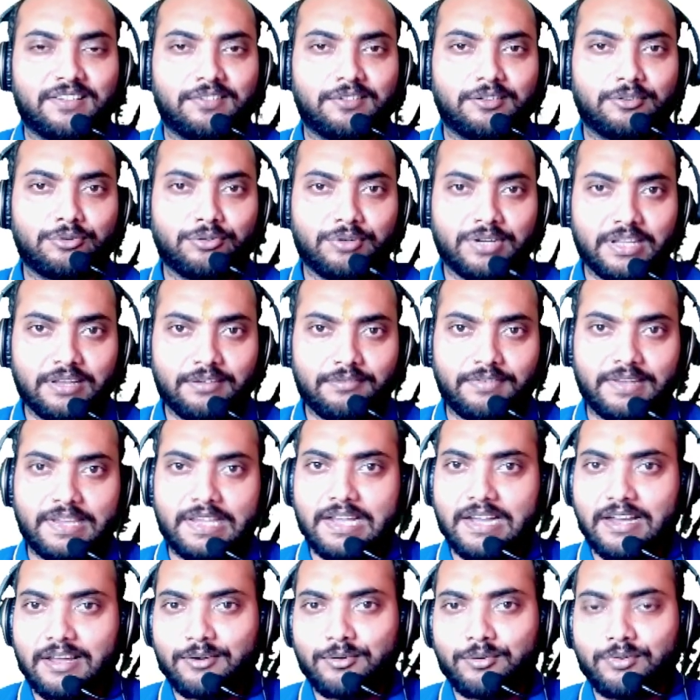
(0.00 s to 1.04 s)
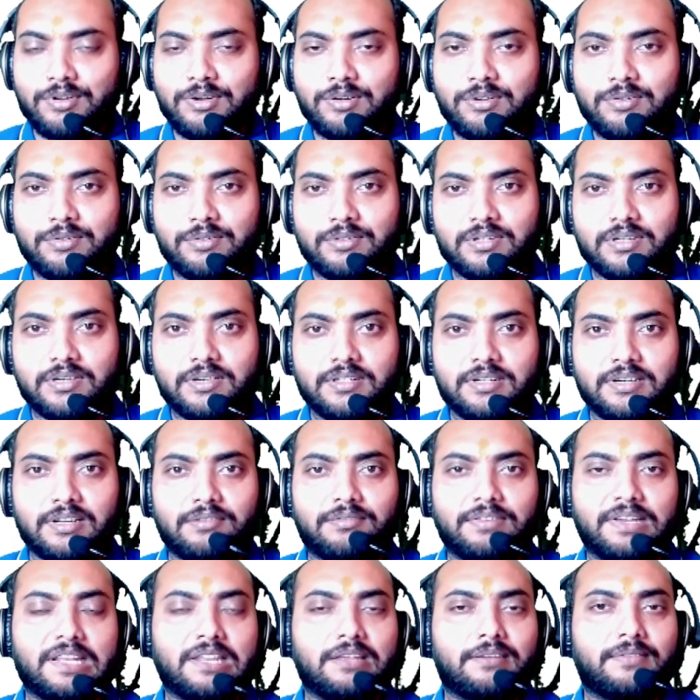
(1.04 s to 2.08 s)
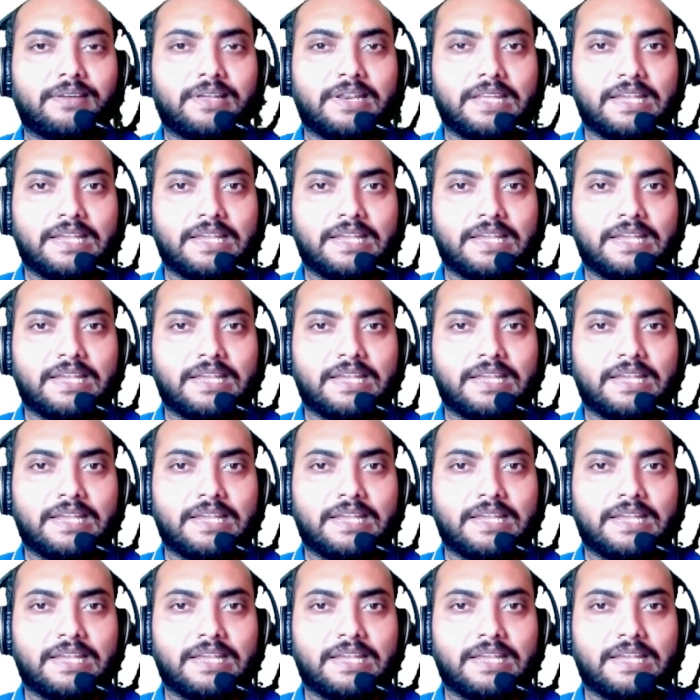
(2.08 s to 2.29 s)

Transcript: So today we are going to learn a very